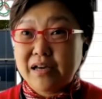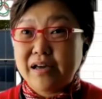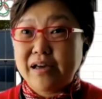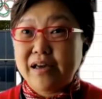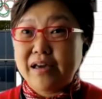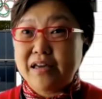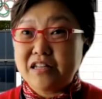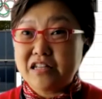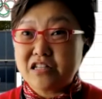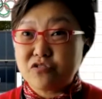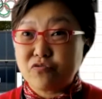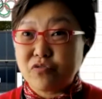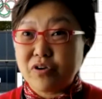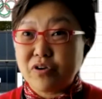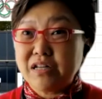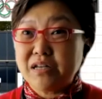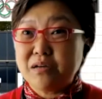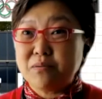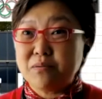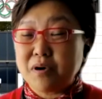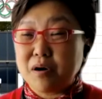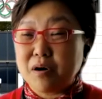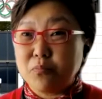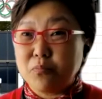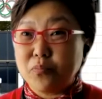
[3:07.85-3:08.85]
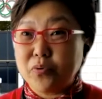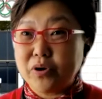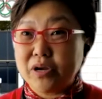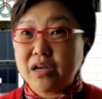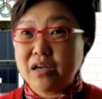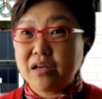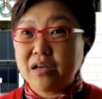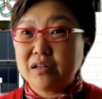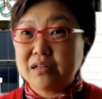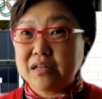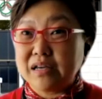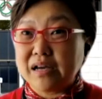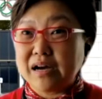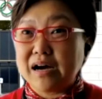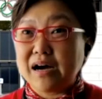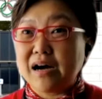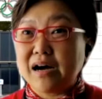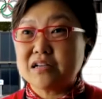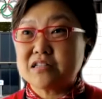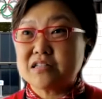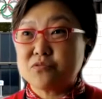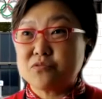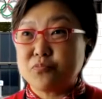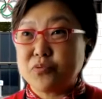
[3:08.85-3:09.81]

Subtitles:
And it's really about bringing the arts,